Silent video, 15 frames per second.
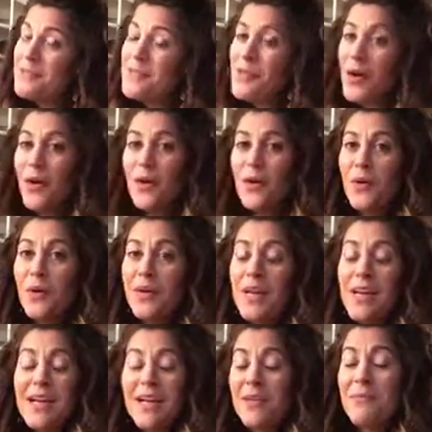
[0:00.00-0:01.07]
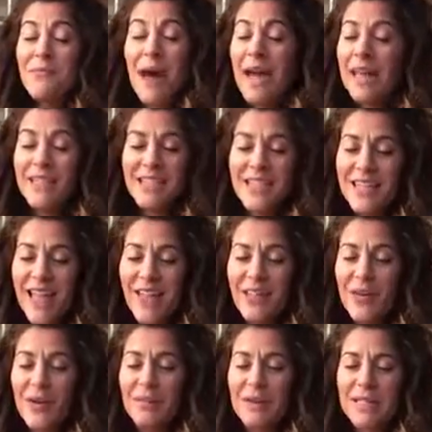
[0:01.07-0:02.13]
So combined
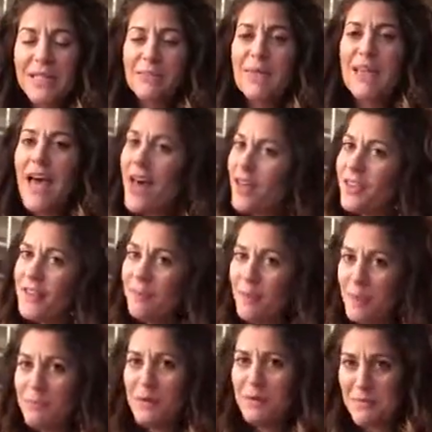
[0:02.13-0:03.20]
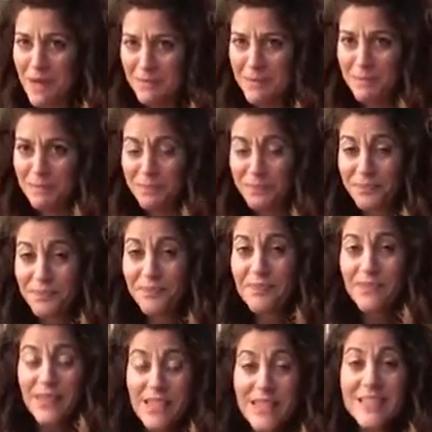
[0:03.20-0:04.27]
together it makes me the Healthy Pampered Mama.
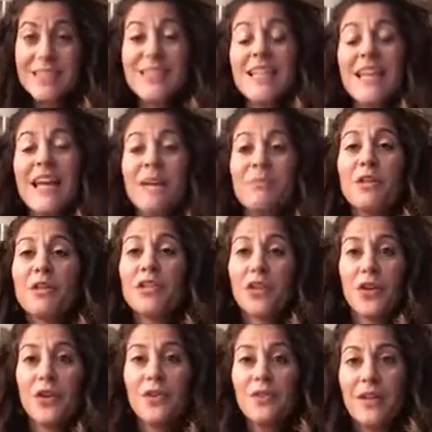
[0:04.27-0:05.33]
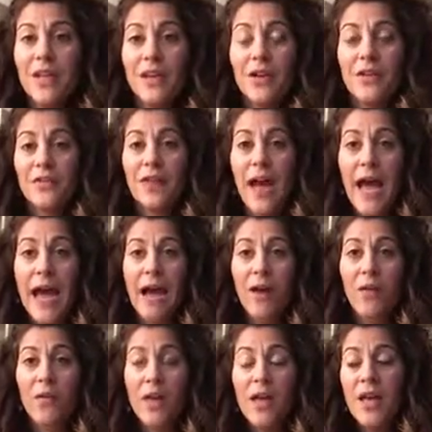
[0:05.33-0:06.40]
Today I'm going to show you a video of
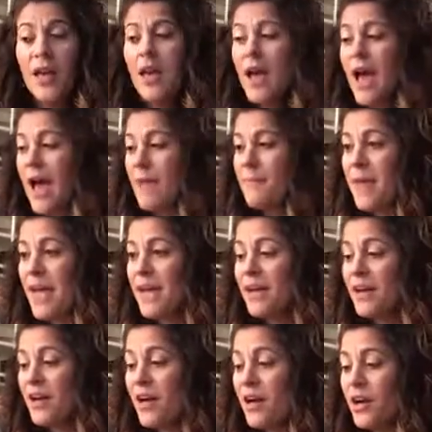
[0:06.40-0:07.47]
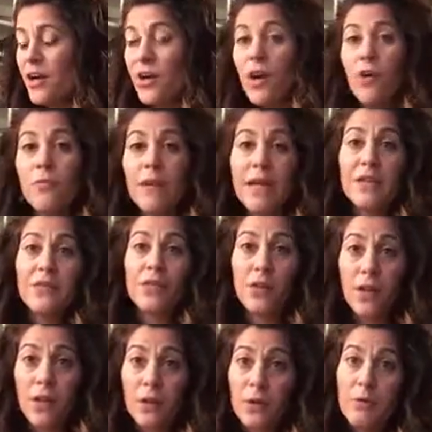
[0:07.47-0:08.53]
how I make our homemade
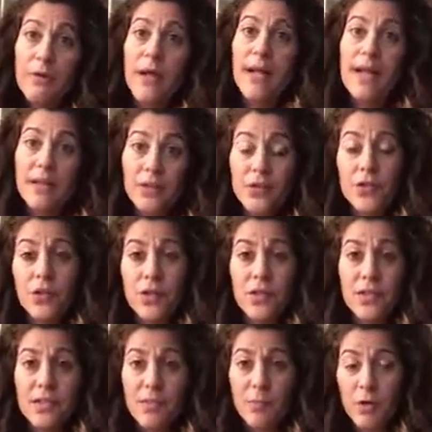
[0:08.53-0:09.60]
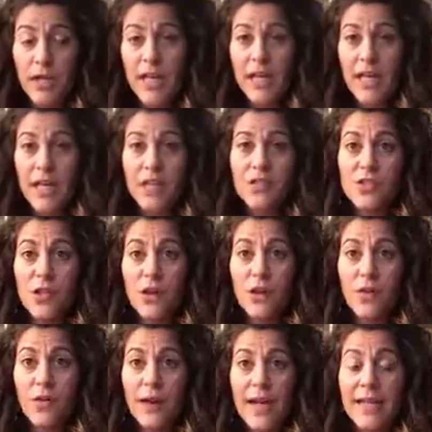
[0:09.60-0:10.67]
granola. We ran out of granola this morning and
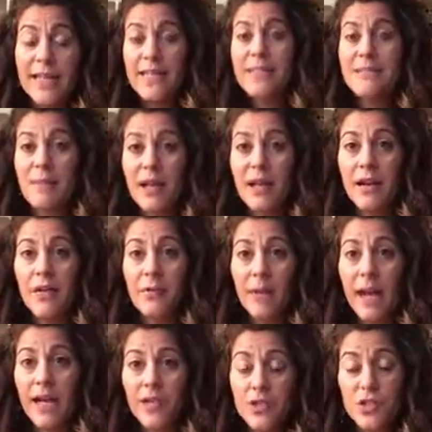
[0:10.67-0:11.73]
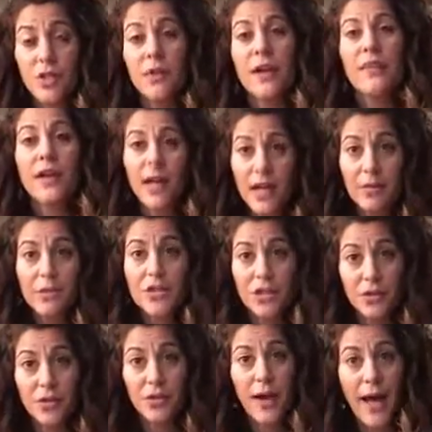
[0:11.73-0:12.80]
so I needed to make another batch, so I thought I would
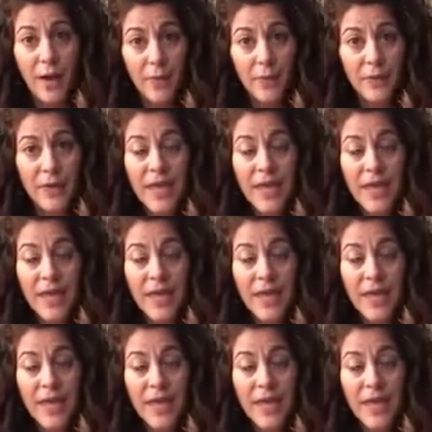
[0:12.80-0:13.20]
show you how.